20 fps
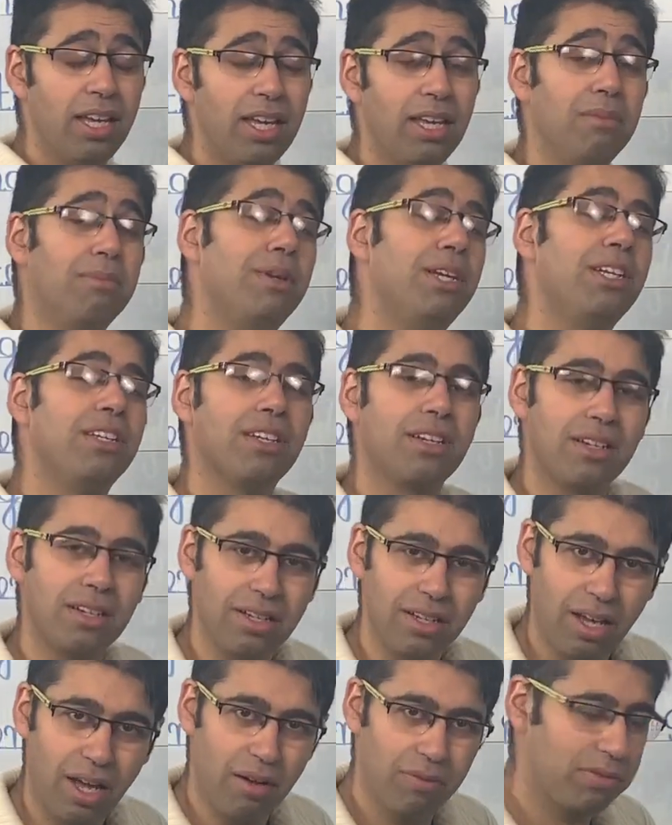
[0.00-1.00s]

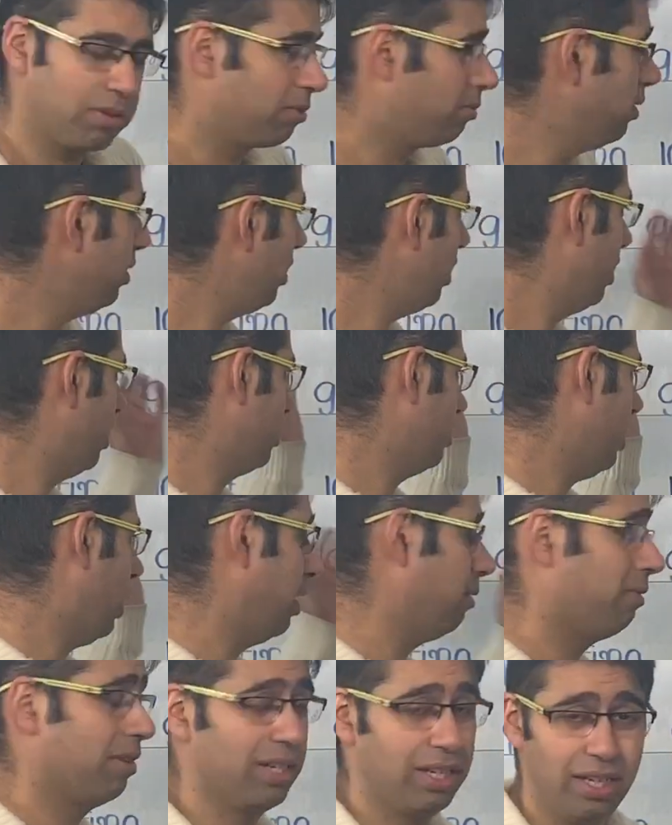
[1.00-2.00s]
immediately after will, as
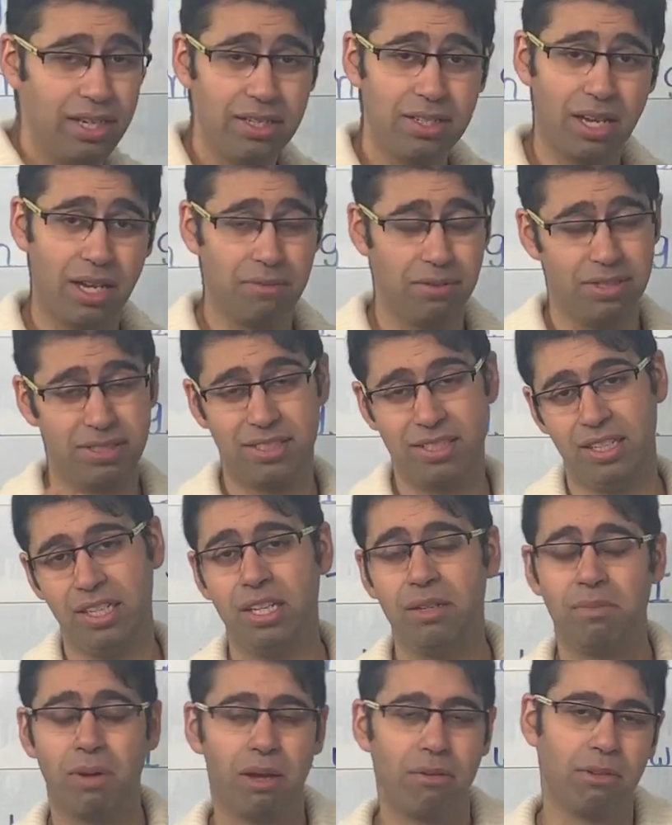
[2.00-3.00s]
I will eat, I will
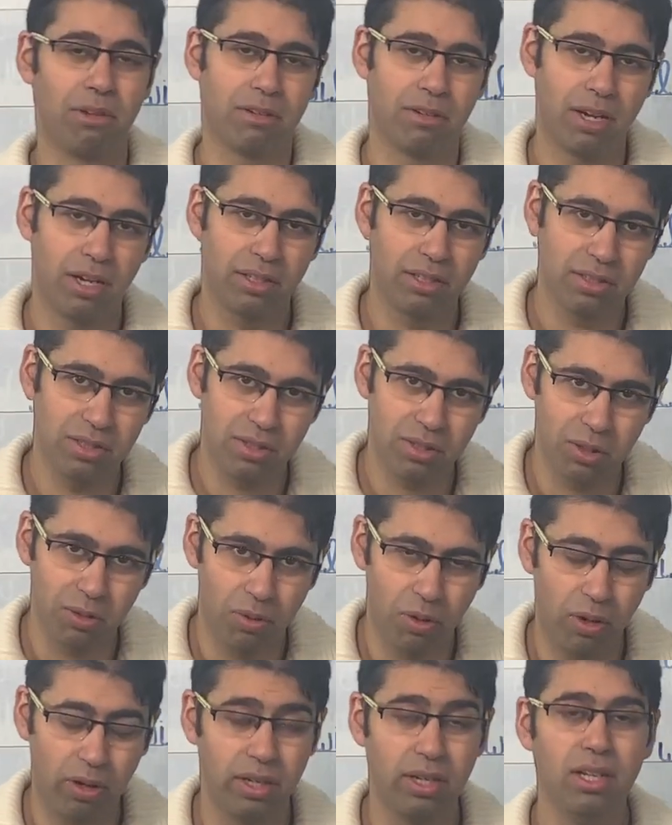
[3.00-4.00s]
sleep, I will run, and so
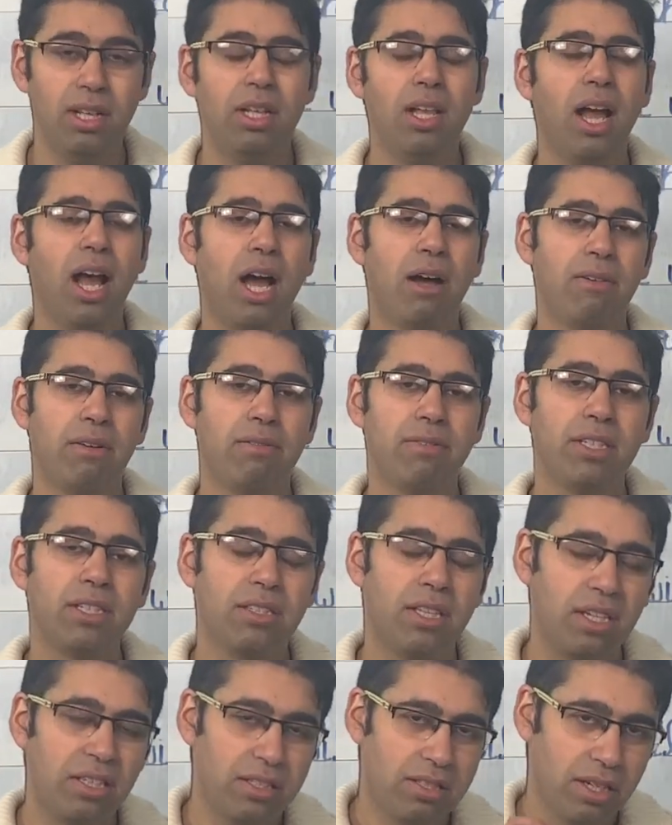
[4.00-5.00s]
on. However,
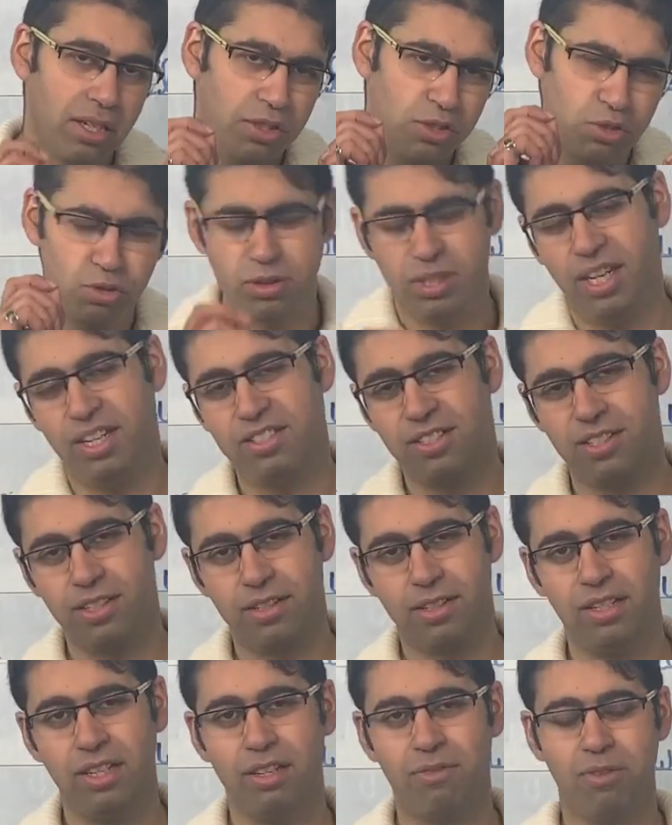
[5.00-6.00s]
things tend to change a
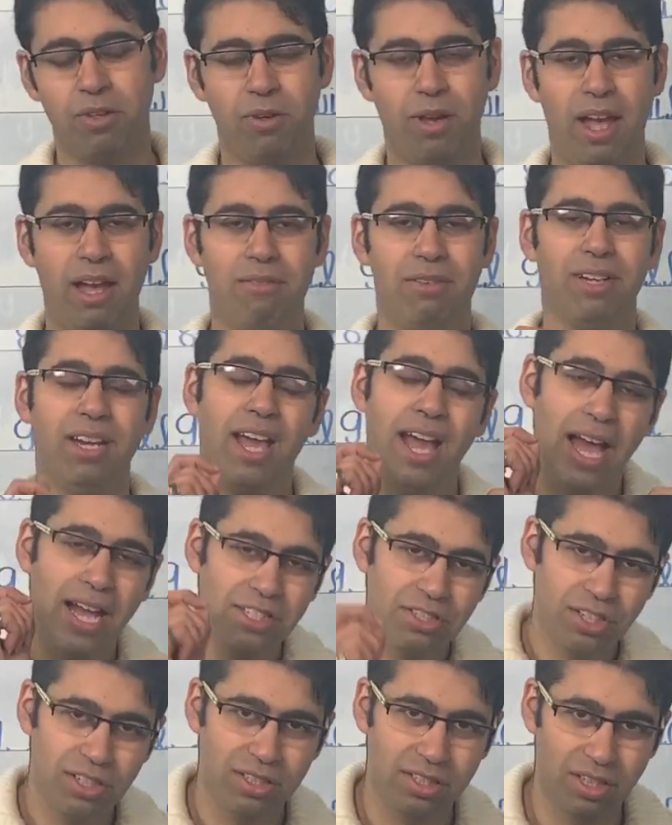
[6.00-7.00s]
little if you have an
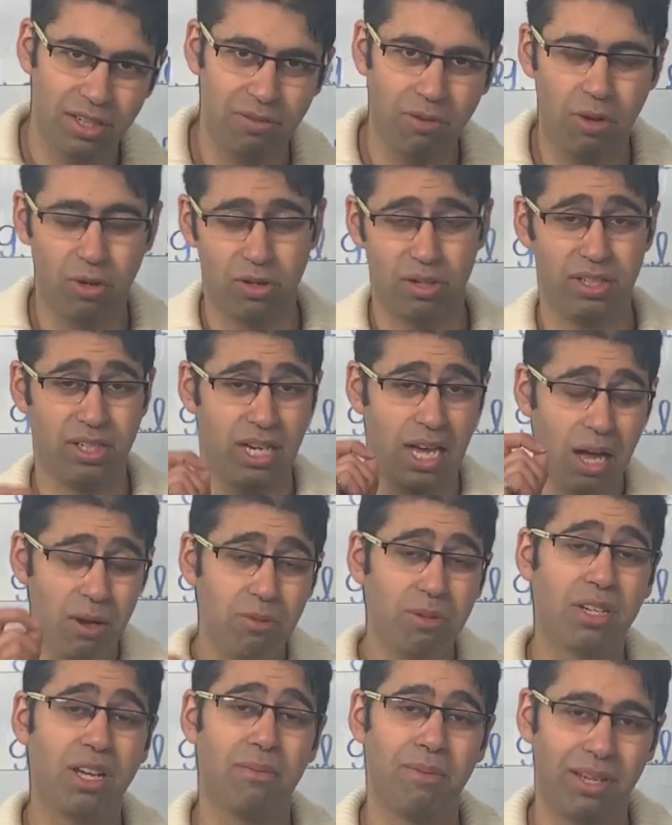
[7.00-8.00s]
adjective or a
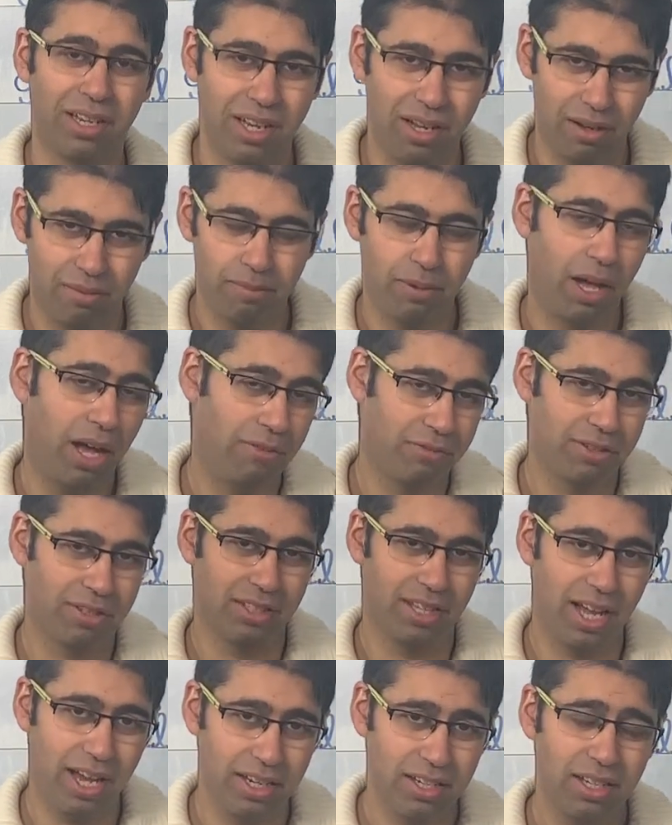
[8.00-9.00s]
noun coming up after
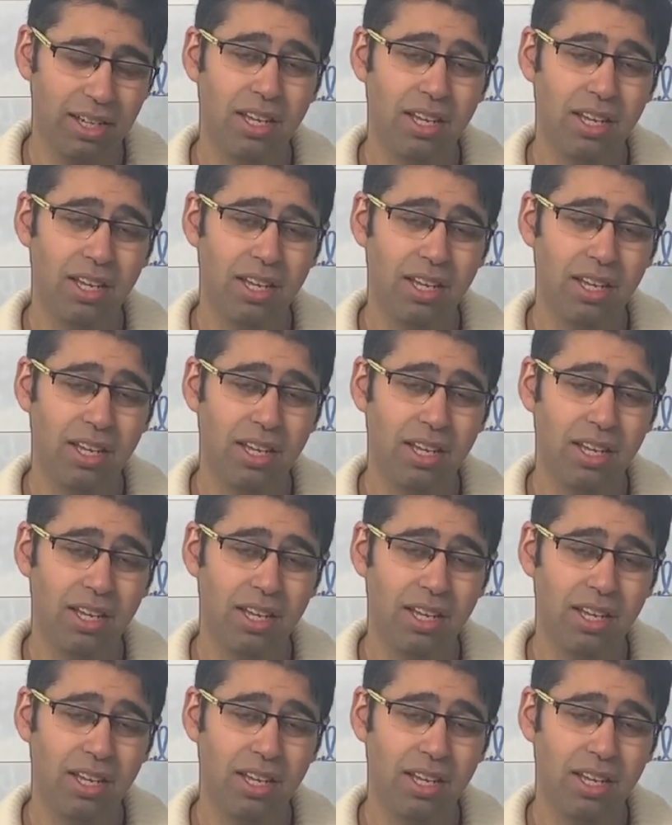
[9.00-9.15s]
that.